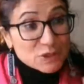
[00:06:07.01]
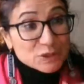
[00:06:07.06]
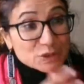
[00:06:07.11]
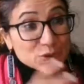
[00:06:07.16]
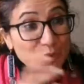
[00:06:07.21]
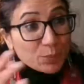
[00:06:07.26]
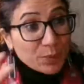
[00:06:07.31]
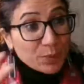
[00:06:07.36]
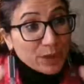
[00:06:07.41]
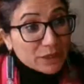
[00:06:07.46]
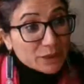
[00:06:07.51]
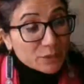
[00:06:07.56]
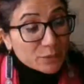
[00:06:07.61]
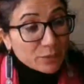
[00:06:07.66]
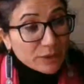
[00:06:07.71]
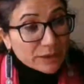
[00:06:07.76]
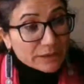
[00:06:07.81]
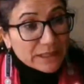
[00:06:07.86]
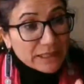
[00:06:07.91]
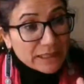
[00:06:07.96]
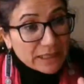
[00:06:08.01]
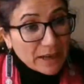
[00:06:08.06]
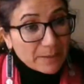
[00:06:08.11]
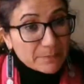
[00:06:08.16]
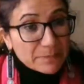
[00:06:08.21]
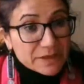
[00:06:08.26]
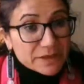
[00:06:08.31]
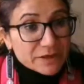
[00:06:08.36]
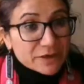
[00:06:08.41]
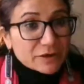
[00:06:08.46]
and so when when they
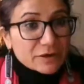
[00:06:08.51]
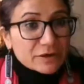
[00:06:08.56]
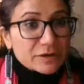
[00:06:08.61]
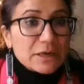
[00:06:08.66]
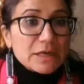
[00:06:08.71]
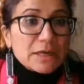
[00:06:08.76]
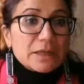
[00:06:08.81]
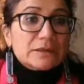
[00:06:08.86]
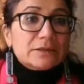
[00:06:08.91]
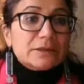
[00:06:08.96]
come here